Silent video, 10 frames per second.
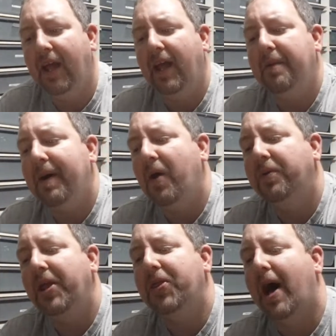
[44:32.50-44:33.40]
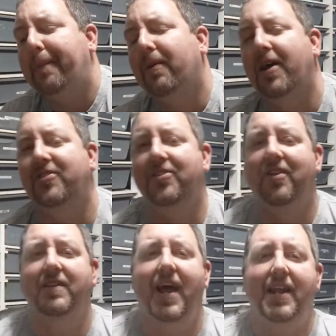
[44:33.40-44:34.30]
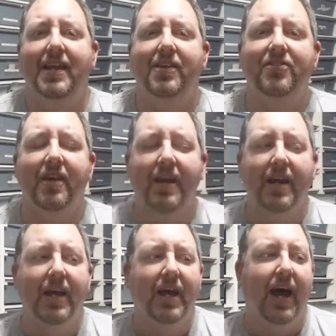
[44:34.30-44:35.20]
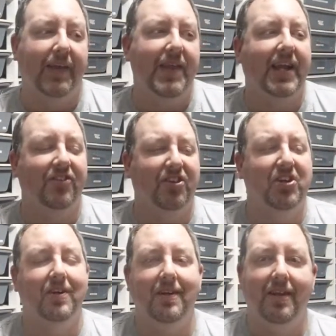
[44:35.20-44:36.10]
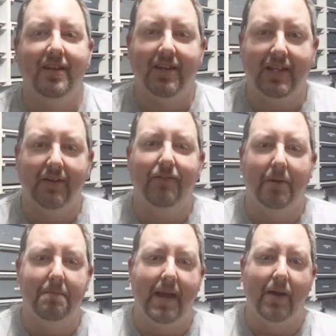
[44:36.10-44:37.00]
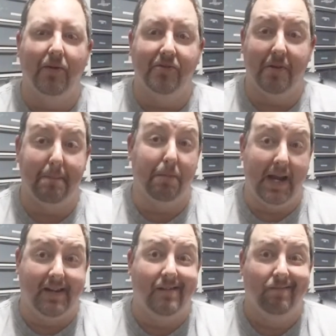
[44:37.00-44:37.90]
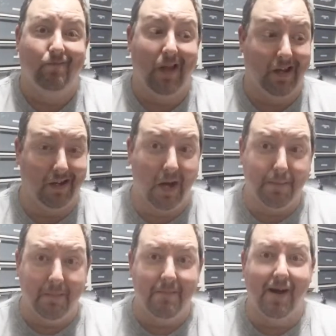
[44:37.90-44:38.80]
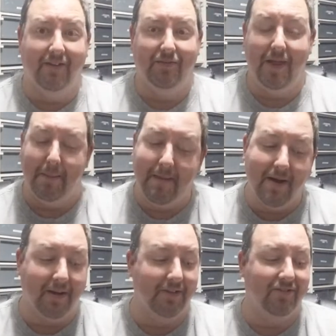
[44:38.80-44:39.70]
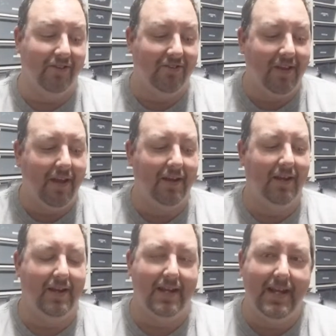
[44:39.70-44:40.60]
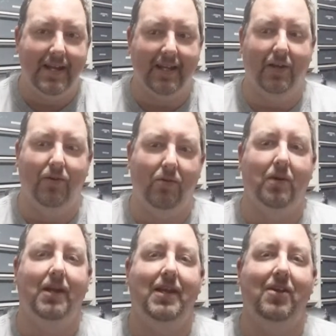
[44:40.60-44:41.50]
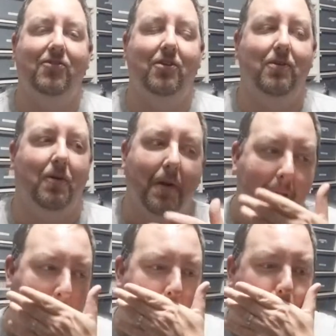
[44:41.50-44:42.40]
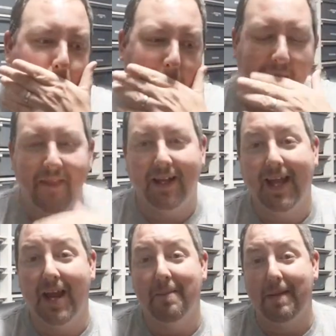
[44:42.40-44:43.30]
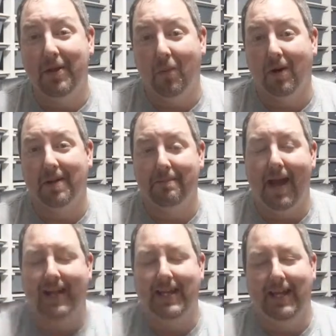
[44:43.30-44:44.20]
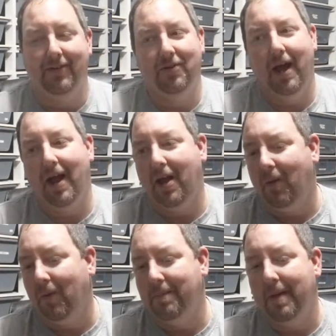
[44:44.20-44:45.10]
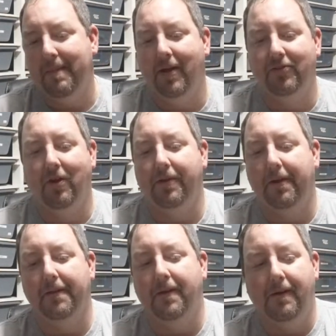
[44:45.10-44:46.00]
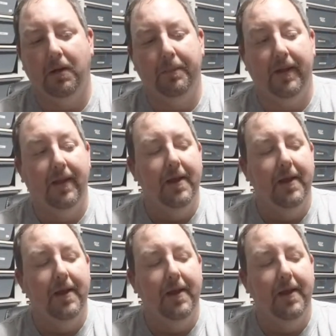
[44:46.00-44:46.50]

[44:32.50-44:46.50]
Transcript: my only thought process on that is, I think it's good to give your males a break. Like a couple months where that male gets to sit and eat and do what he needs to do, and then kind of maybe working back in. So I don't run my males all year long, but